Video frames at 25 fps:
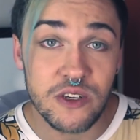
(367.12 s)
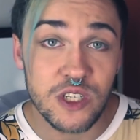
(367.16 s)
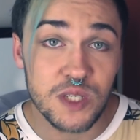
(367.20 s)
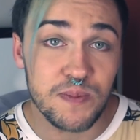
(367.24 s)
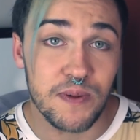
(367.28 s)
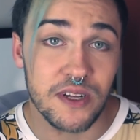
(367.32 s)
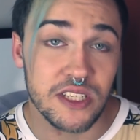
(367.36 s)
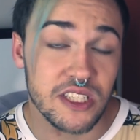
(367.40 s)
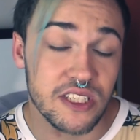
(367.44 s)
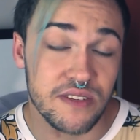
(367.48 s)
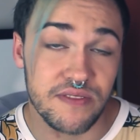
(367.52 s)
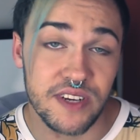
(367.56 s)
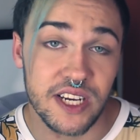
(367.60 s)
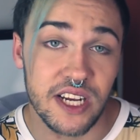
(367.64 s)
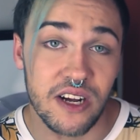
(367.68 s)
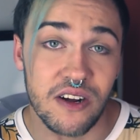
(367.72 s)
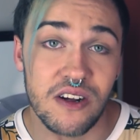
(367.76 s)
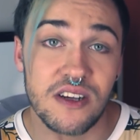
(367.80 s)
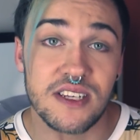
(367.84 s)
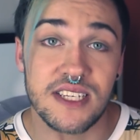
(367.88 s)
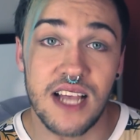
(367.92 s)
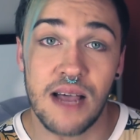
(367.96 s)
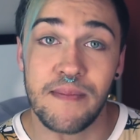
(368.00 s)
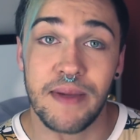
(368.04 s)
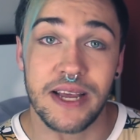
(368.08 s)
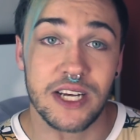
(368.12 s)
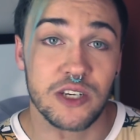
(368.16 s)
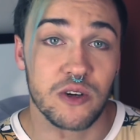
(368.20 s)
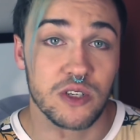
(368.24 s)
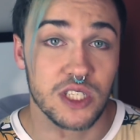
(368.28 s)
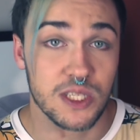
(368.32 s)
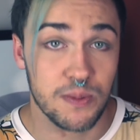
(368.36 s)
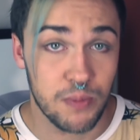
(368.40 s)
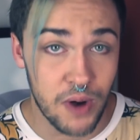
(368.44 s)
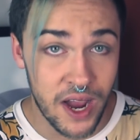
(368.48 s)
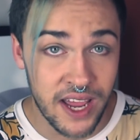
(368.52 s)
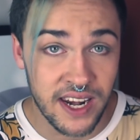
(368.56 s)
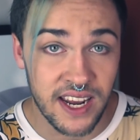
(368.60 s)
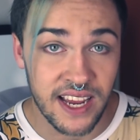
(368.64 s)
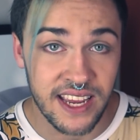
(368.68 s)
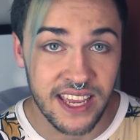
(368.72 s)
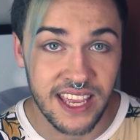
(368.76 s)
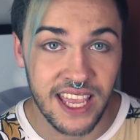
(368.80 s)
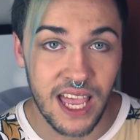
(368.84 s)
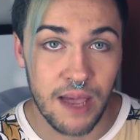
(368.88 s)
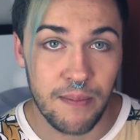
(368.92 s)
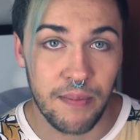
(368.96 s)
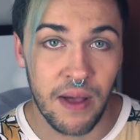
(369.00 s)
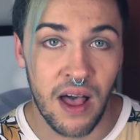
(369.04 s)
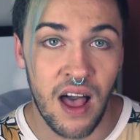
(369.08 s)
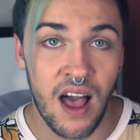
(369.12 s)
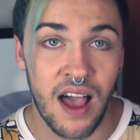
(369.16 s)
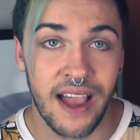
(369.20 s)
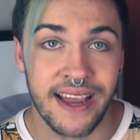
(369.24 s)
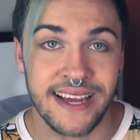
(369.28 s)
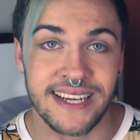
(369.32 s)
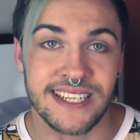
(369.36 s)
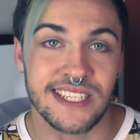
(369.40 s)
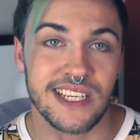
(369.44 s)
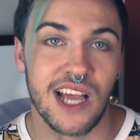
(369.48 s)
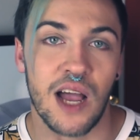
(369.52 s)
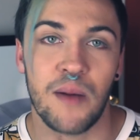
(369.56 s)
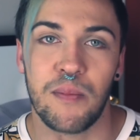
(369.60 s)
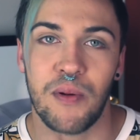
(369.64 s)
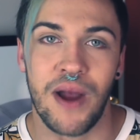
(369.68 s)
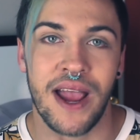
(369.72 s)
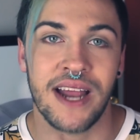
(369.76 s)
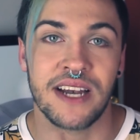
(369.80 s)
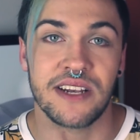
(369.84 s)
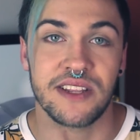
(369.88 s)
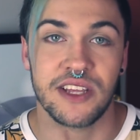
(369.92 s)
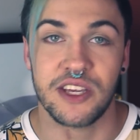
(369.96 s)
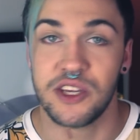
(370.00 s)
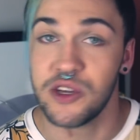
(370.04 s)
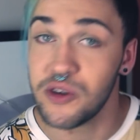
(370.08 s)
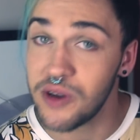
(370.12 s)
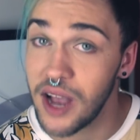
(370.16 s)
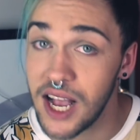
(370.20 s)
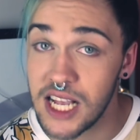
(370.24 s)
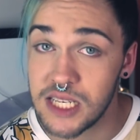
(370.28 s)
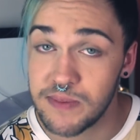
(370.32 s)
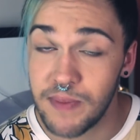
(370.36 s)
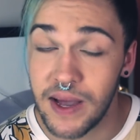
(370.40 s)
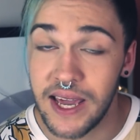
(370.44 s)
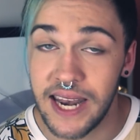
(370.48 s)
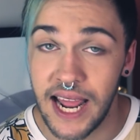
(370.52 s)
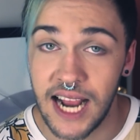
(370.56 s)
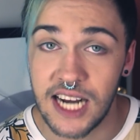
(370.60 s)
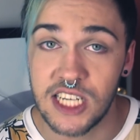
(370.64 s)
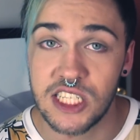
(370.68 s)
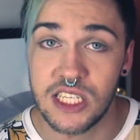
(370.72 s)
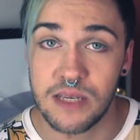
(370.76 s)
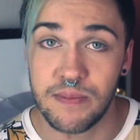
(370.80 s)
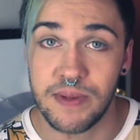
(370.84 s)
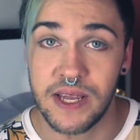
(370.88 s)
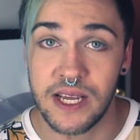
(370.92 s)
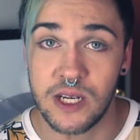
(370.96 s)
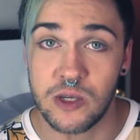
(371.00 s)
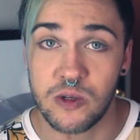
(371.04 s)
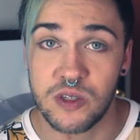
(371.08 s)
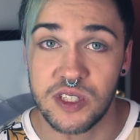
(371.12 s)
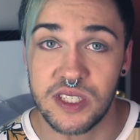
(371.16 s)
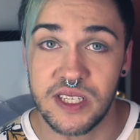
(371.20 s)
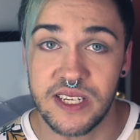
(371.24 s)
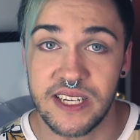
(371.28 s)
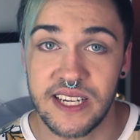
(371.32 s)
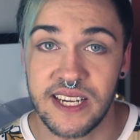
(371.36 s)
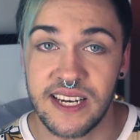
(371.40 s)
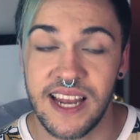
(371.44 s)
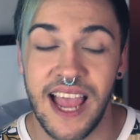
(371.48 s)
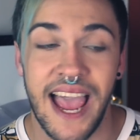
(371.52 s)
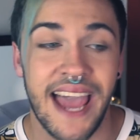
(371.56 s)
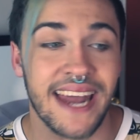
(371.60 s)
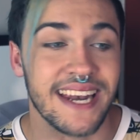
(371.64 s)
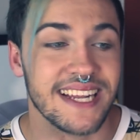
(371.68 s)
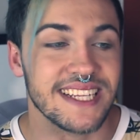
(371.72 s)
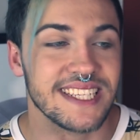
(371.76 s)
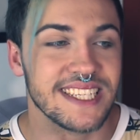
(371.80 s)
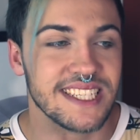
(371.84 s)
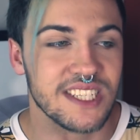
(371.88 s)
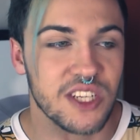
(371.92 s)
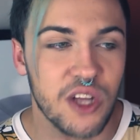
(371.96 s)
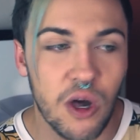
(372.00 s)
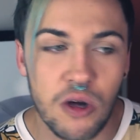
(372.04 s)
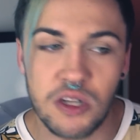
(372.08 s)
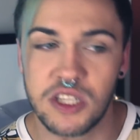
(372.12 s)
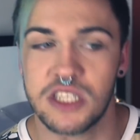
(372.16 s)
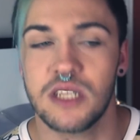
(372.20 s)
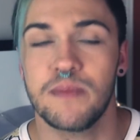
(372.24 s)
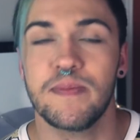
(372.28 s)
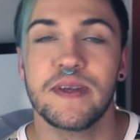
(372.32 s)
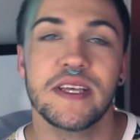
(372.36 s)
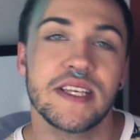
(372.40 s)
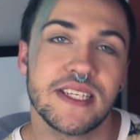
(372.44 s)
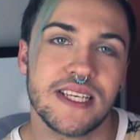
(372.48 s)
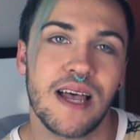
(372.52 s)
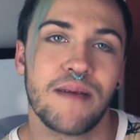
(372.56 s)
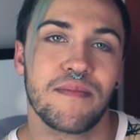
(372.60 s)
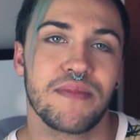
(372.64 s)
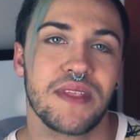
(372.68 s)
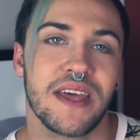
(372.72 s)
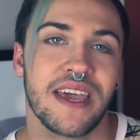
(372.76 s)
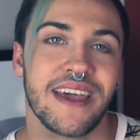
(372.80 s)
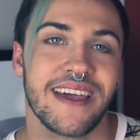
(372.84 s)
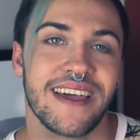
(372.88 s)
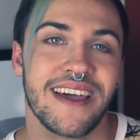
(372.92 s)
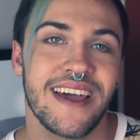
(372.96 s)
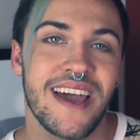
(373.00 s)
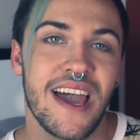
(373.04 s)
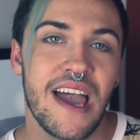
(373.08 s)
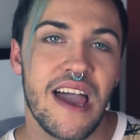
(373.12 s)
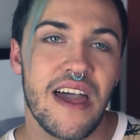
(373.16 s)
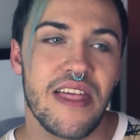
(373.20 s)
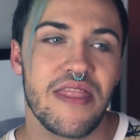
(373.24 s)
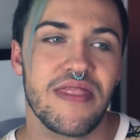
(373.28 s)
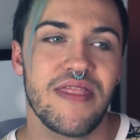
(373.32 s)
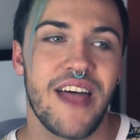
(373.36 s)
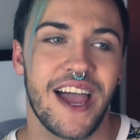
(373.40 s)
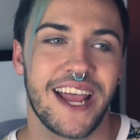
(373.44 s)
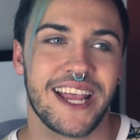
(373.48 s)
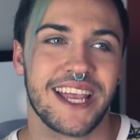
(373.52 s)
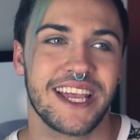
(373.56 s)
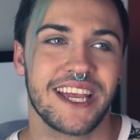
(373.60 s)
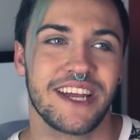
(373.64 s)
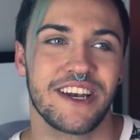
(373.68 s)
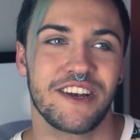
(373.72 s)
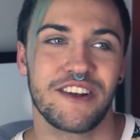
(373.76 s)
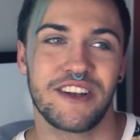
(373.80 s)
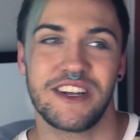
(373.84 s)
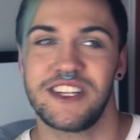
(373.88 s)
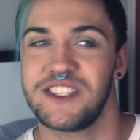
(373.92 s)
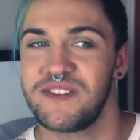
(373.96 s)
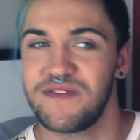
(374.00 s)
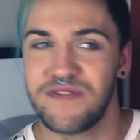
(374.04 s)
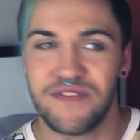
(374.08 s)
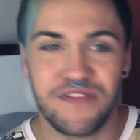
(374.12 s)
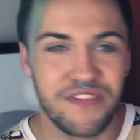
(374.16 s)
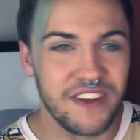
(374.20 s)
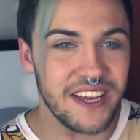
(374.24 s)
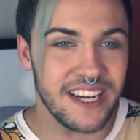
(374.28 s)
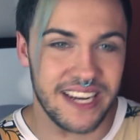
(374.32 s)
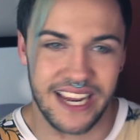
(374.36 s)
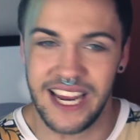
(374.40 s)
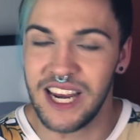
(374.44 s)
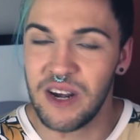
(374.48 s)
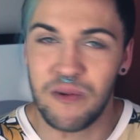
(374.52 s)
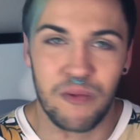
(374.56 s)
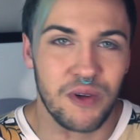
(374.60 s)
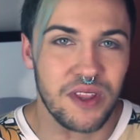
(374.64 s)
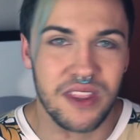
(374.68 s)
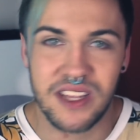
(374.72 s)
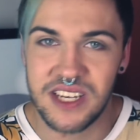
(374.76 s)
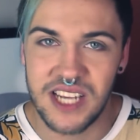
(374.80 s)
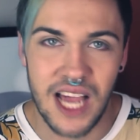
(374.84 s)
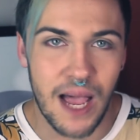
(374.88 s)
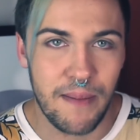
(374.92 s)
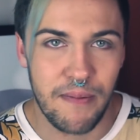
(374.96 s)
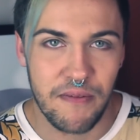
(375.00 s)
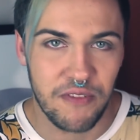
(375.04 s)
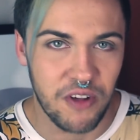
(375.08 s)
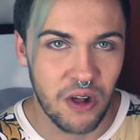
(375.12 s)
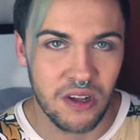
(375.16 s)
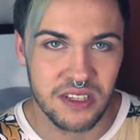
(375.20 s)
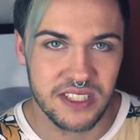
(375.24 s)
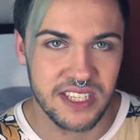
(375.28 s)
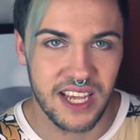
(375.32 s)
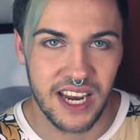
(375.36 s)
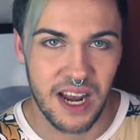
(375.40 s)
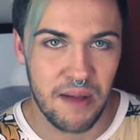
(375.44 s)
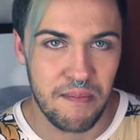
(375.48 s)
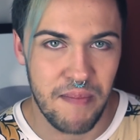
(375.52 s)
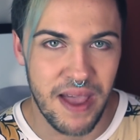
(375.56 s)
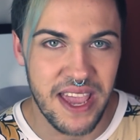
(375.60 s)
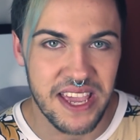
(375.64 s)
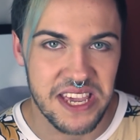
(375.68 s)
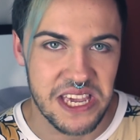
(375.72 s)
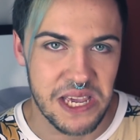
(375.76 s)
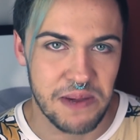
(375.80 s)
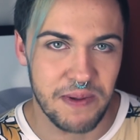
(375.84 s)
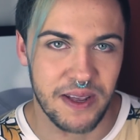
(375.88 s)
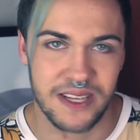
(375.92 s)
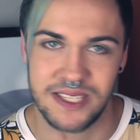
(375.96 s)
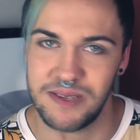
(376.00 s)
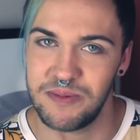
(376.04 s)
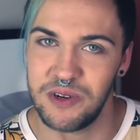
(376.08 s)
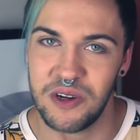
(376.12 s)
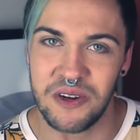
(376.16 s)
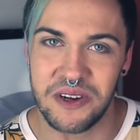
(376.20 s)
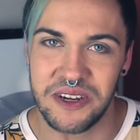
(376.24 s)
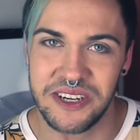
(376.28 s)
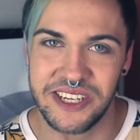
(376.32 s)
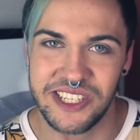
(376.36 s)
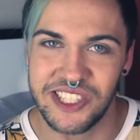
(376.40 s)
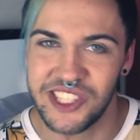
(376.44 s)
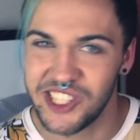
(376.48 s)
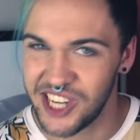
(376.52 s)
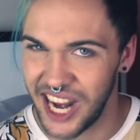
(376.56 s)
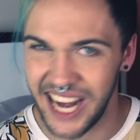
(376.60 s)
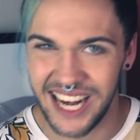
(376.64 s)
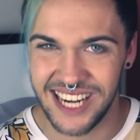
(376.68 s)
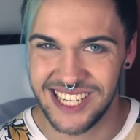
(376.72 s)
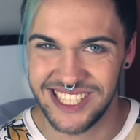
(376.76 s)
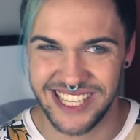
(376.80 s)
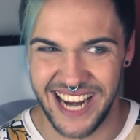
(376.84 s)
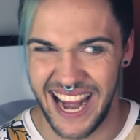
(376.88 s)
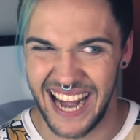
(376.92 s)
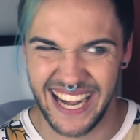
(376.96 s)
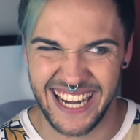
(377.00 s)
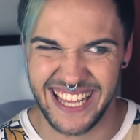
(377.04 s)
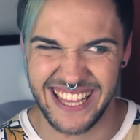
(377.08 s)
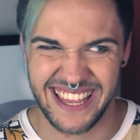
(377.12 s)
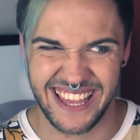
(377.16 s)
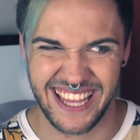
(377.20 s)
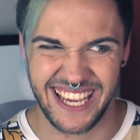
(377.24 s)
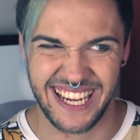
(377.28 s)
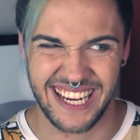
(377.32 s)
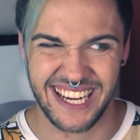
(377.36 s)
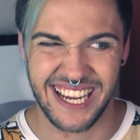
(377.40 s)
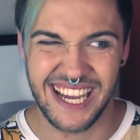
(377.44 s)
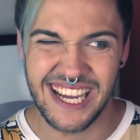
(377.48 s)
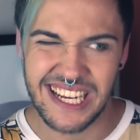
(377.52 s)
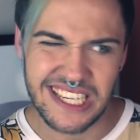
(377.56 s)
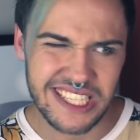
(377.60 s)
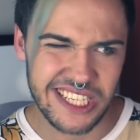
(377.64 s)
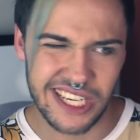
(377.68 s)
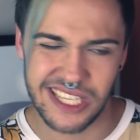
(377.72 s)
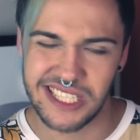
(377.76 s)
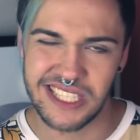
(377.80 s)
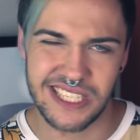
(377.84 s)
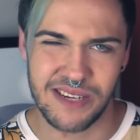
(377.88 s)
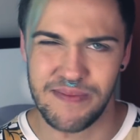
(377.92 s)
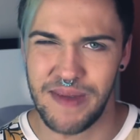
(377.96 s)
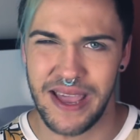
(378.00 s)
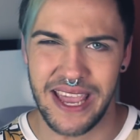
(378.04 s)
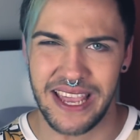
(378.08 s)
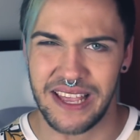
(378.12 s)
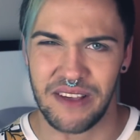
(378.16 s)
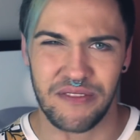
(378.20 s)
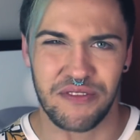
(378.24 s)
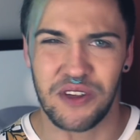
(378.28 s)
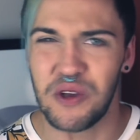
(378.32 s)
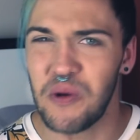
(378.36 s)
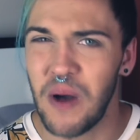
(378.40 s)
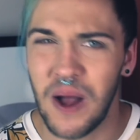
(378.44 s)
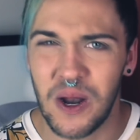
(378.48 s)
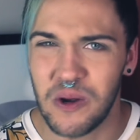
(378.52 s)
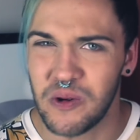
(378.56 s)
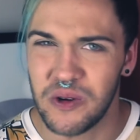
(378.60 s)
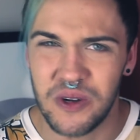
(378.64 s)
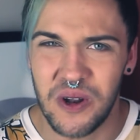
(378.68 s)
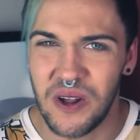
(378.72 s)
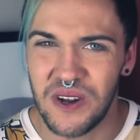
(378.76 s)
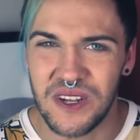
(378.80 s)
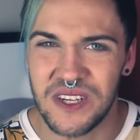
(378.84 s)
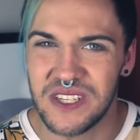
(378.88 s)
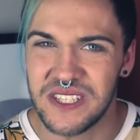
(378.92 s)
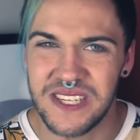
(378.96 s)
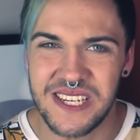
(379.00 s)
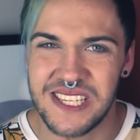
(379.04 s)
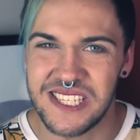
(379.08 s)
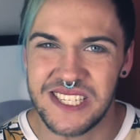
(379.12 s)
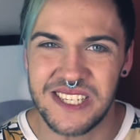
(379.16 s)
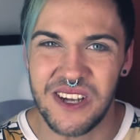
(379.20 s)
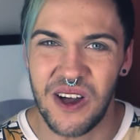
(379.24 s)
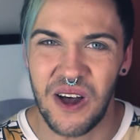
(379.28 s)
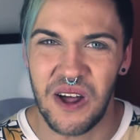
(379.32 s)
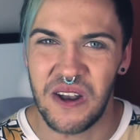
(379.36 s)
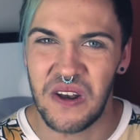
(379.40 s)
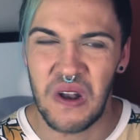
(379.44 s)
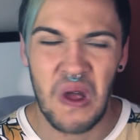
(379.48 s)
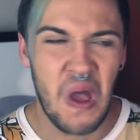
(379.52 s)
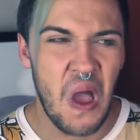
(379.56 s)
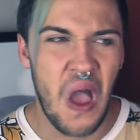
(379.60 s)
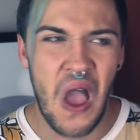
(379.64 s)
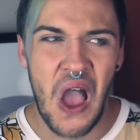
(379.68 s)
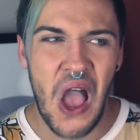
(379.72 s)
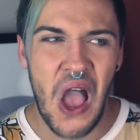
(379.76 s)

do sponsored videos, I make sure it's a brand I can get behind, a brand that you guys might actually be interested in, and it's got to be something that can fit in with the type of content I'm making, because I'm not going to change anything just to make a few $100s. It's not.